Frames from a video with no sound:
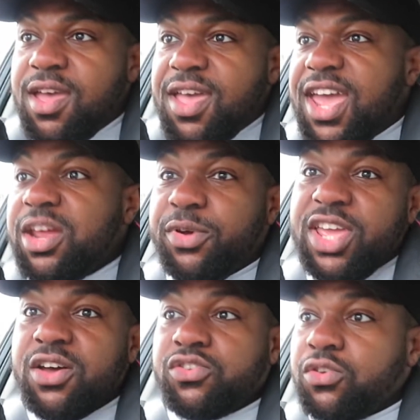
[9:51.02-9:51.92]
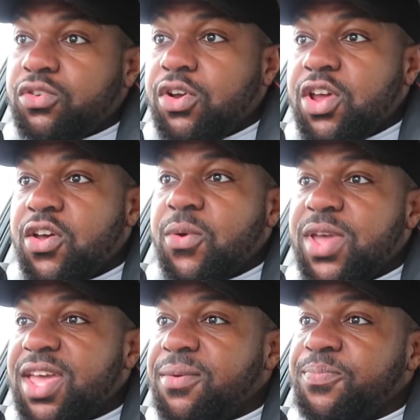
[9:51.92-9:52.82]
anybody else who's got an
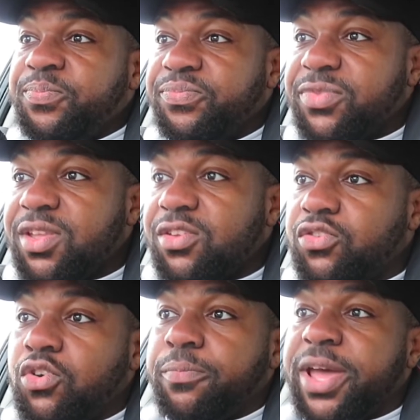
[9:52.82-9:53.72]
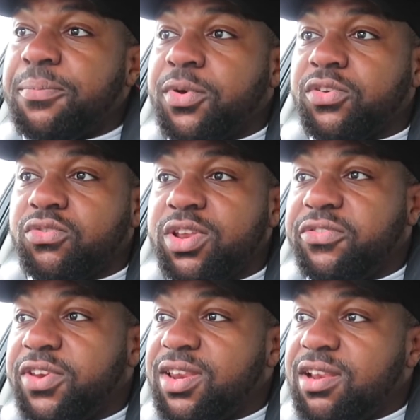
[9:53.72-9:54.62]
OEM sort of back box or
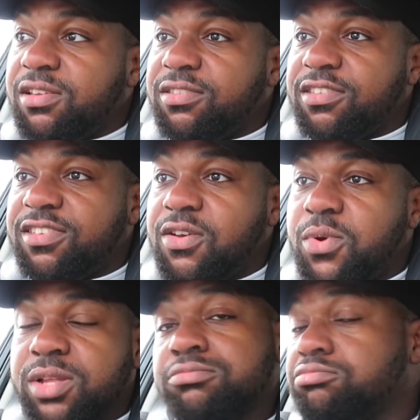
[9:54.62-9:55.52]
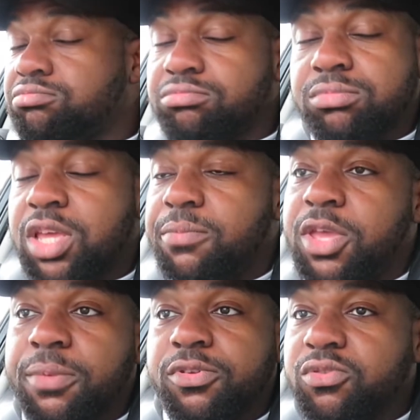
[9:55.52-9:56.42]
anything and they're looking to sell one, hit
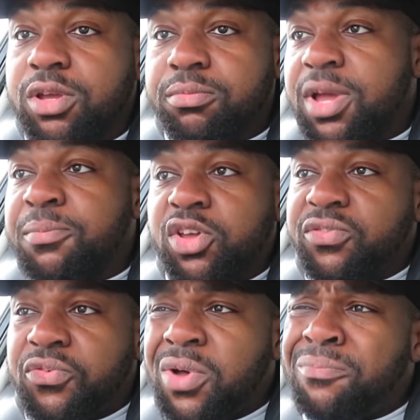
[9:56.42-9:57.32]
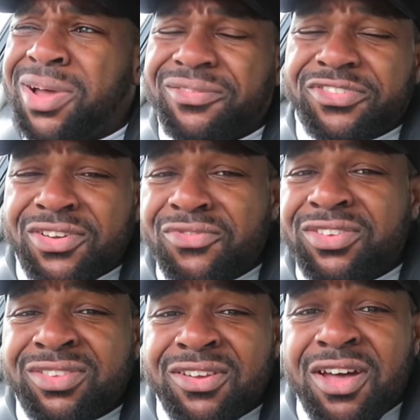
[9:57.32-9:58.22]
me up as well. I'm looking for one, but for some
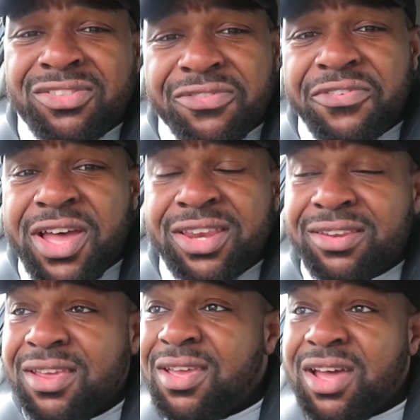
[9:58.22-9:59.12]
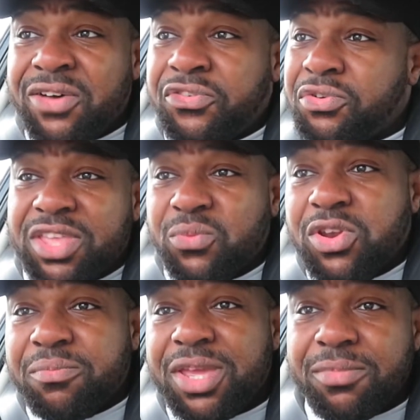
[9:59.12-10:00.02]
reason they're hard to find. I thought they
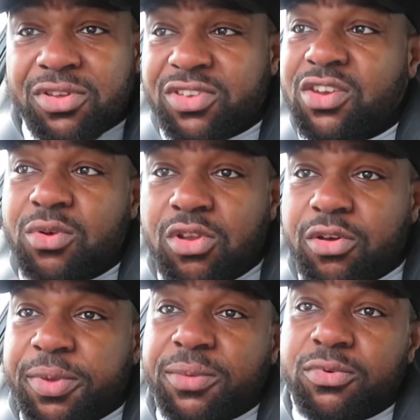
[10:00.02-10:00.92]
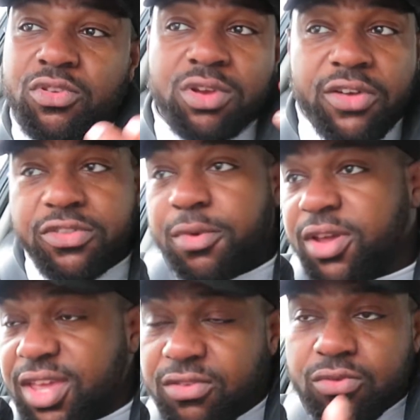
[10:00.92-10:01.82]
wouldn't be because I know a lot of people doing
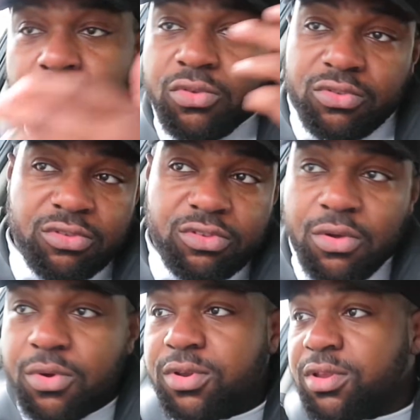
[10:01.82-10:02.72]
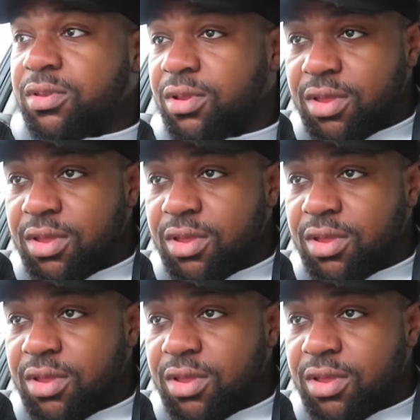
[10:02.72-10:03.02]
aftermarket exhaust and so on and